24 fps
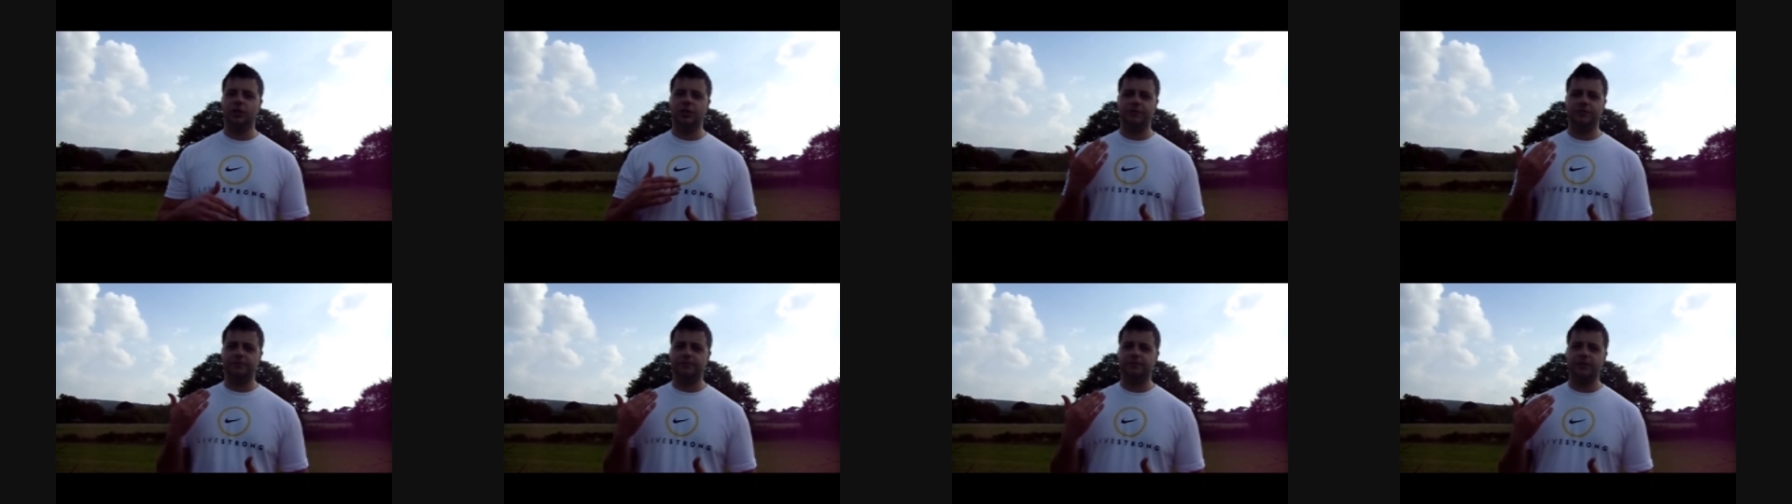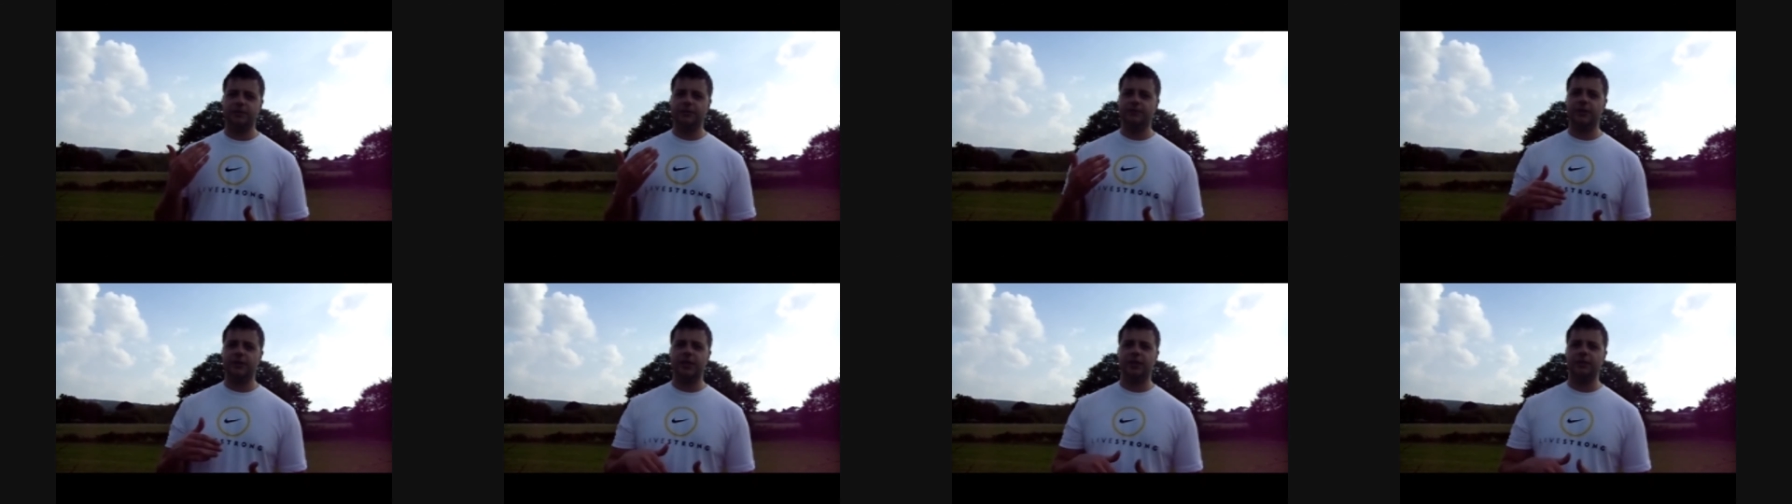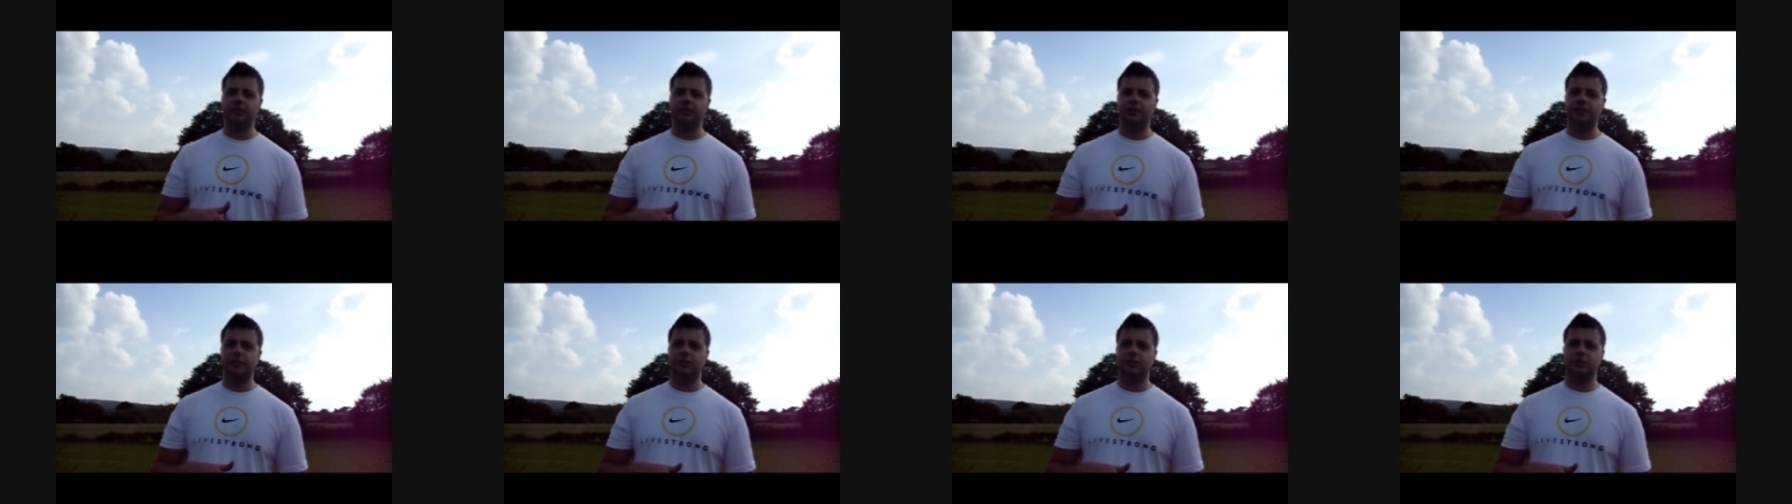you've, you've
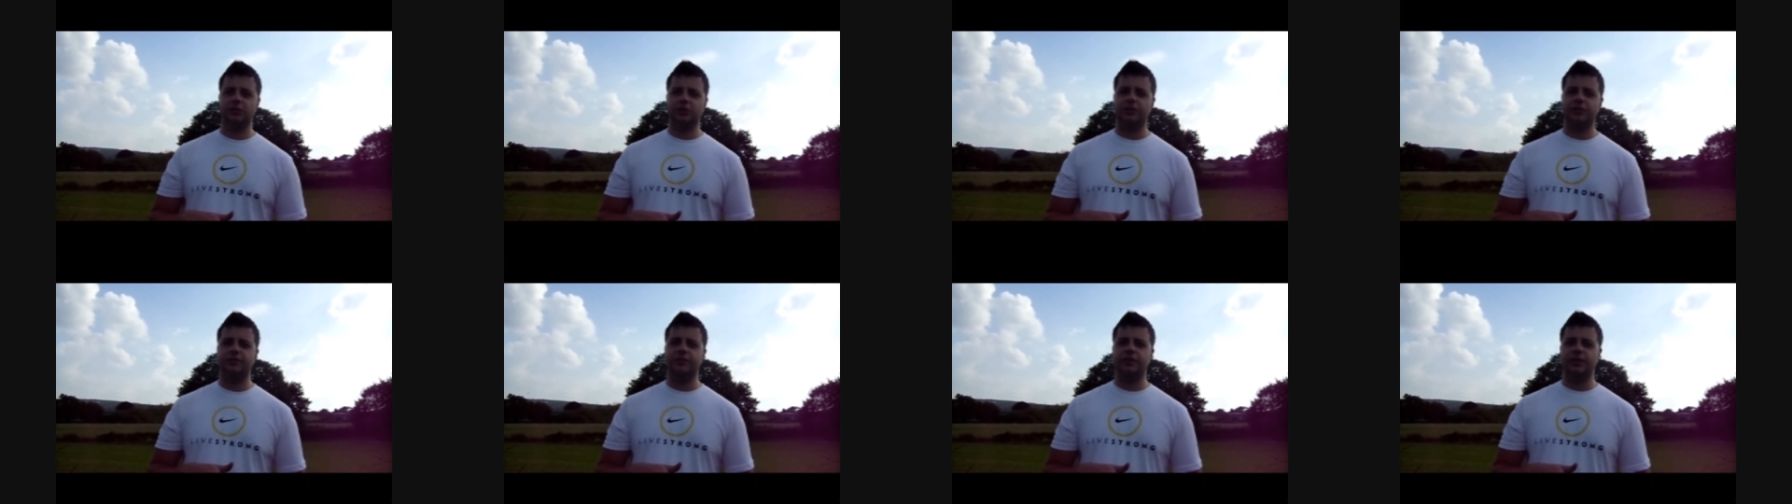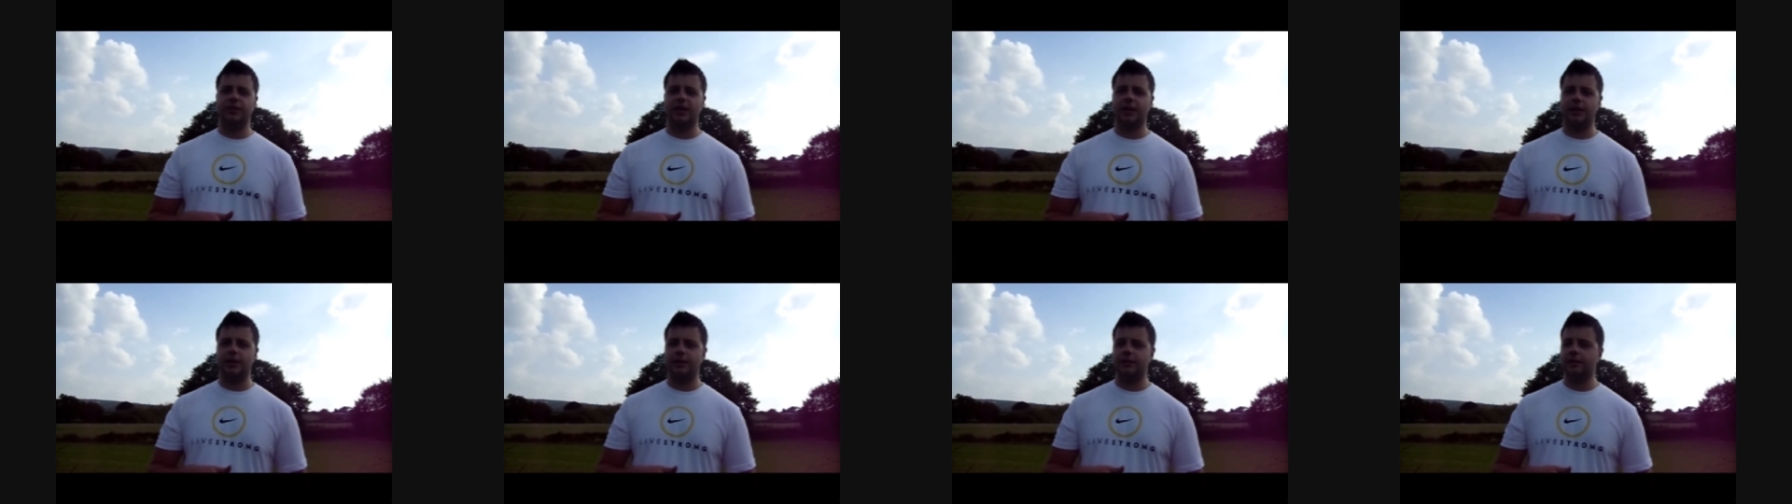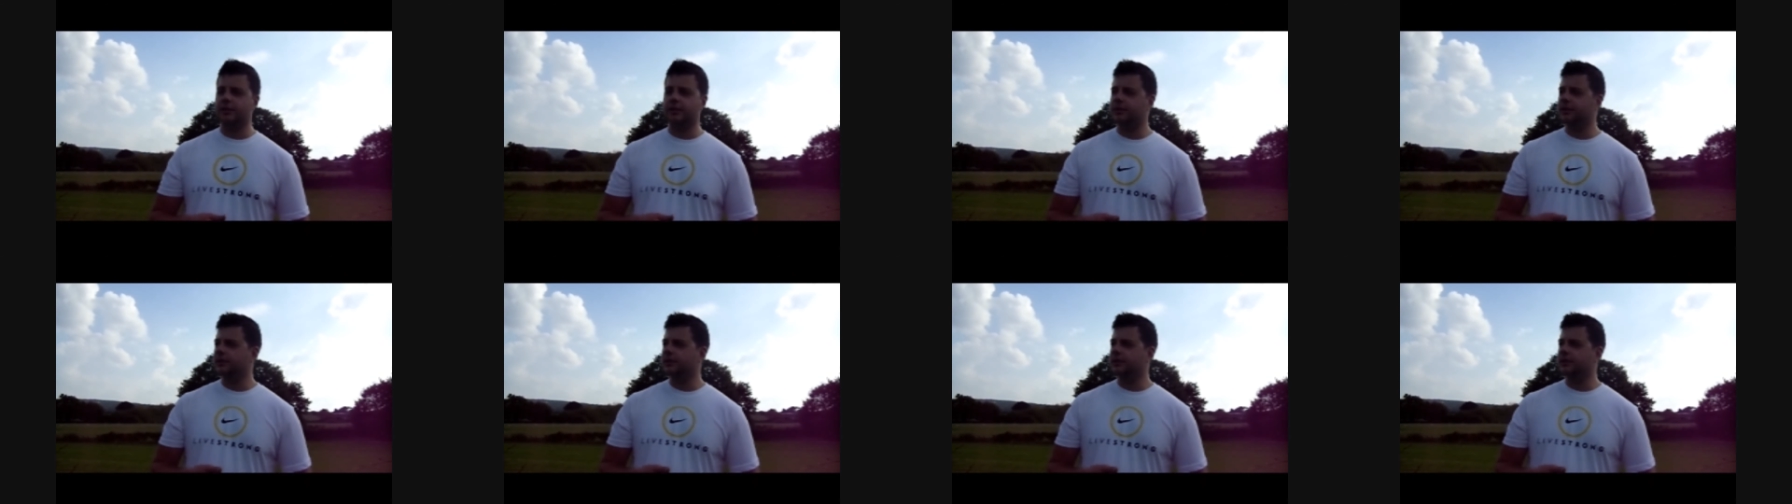killed it because you've hit the head